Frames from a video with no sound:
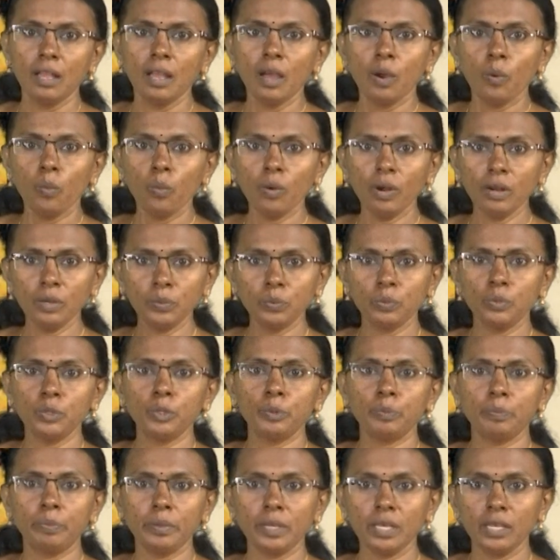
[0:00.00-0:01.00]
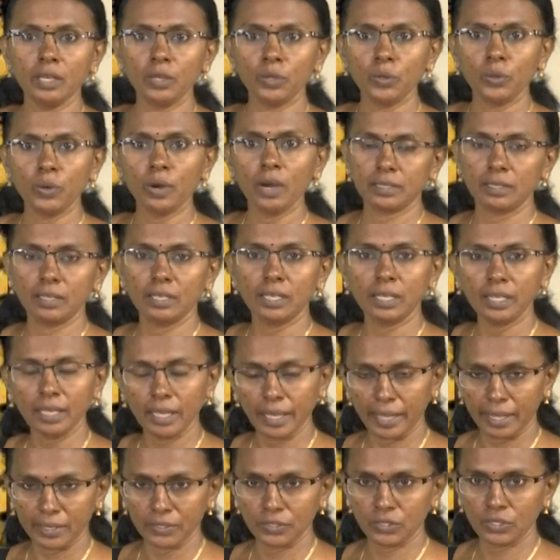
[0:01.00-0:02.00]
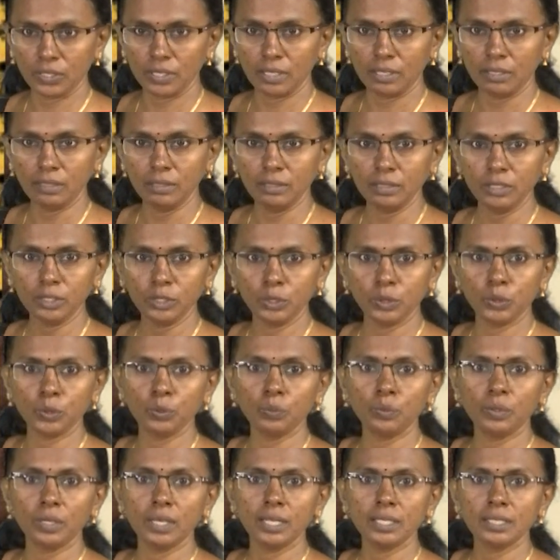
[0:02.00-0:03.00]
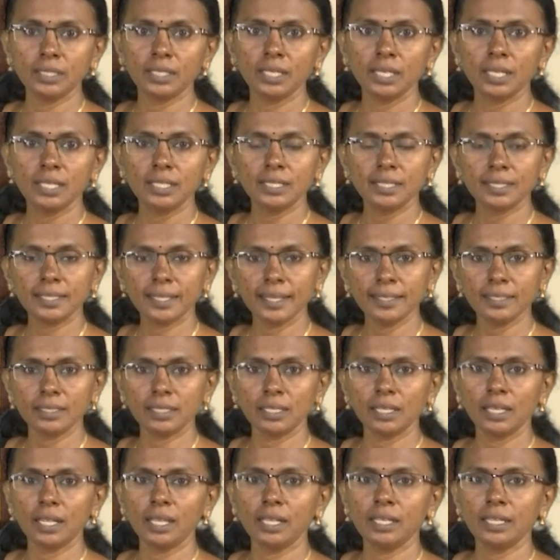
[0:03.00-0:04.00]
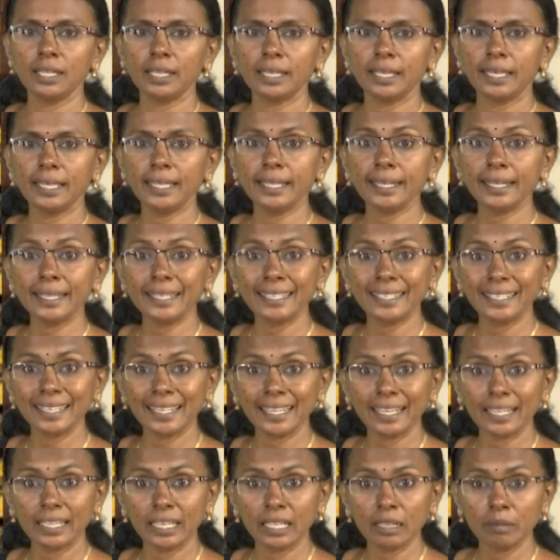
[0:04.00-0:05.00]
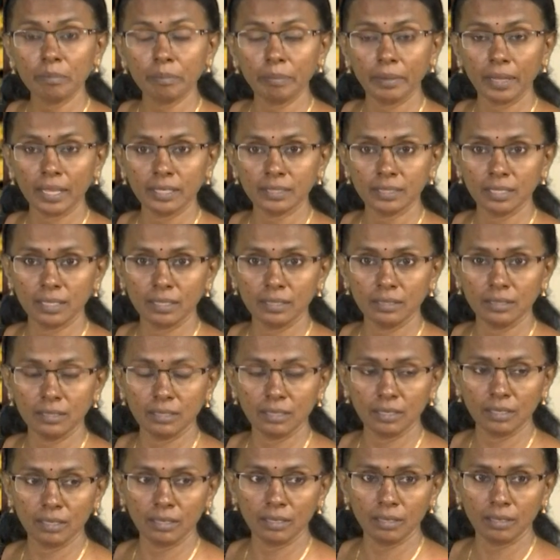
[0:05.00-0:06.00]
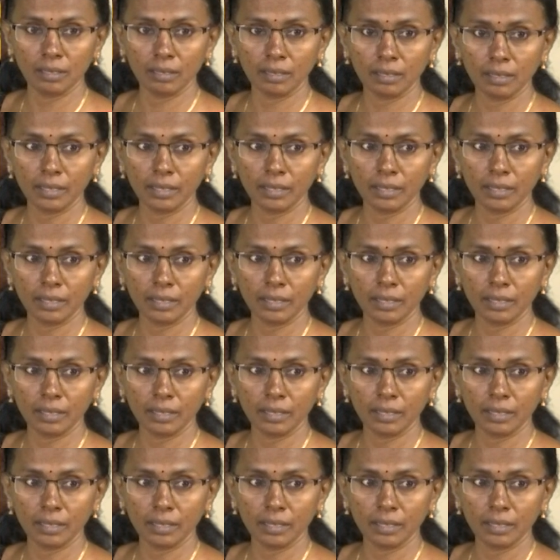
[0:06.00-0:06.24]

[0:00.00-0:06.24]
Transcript: What would be your reaction towards such an irritating passenger?